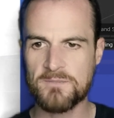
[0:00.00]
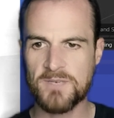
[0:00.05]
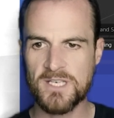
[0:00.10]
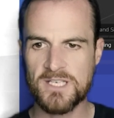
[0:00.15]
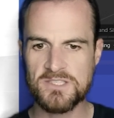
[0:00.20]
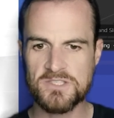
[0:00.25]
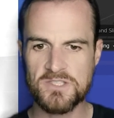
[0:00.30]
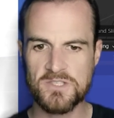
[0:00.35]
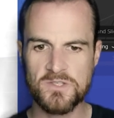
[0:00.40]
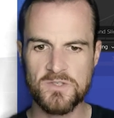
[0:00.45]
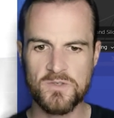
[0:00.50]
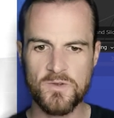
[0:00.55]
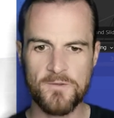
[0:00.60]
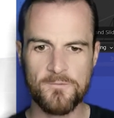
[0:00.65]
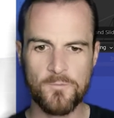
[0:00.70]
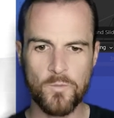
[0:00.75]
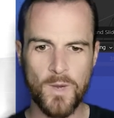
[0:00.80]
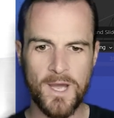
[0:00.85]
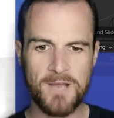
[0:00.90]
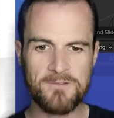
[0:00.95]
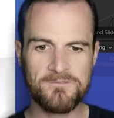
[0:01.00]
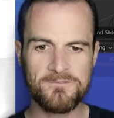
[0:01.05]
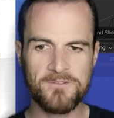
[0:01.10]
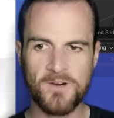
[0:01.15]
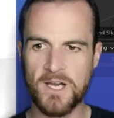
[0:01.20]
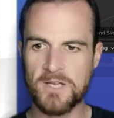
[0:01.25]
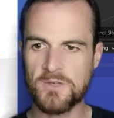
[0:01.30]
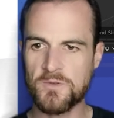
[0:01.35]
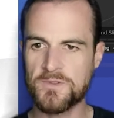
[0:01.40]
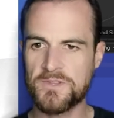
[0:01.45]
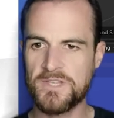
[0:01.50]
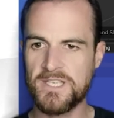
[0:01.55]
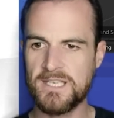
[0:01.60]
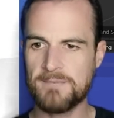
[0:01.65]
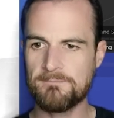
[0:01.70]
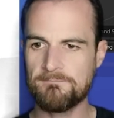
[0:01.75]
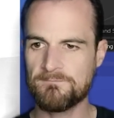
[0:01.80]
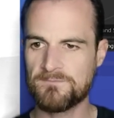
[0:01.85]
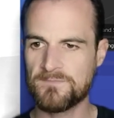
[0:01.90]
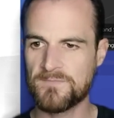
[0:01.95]
What I'm going to do, one final
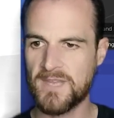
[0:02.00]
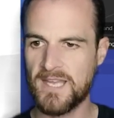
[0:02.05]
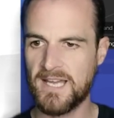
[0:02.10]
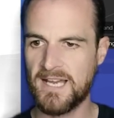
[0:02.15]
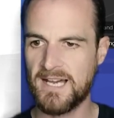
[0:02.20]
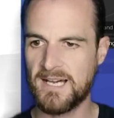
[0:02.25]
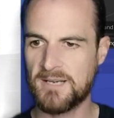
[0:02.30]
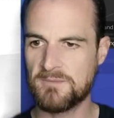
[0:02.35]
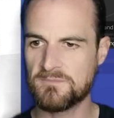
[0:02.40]
thing,